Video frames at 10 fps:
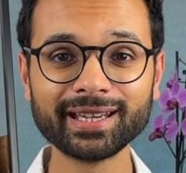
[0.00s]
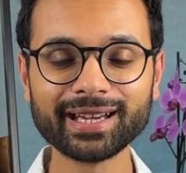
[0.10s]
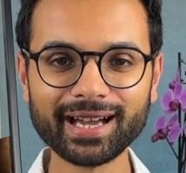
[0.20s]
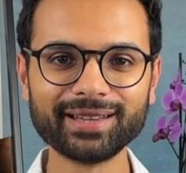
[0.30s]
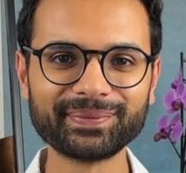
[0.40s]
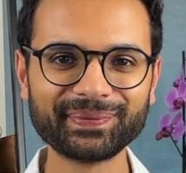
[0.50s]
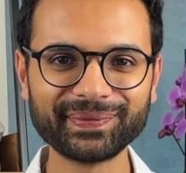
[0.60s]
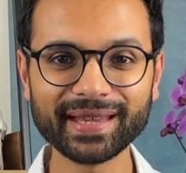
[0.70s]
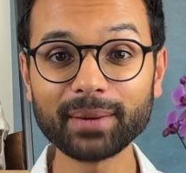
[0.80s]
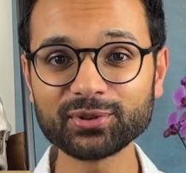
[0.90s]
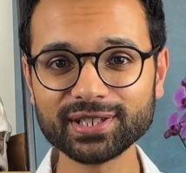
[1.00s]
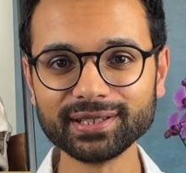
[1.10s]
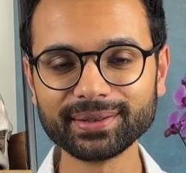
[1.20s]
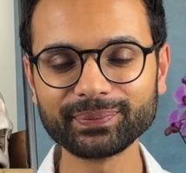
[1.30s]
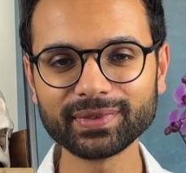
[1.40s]
Hi, I'm
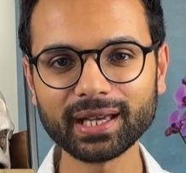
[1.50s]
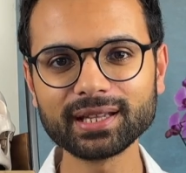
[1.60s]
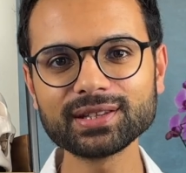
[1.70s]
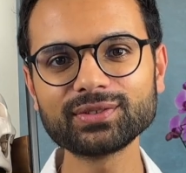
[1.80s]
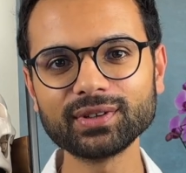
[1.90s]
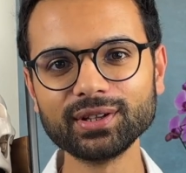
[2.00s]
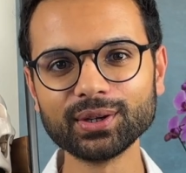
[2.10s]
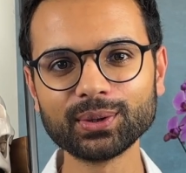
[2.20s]
Prateek, and in this video,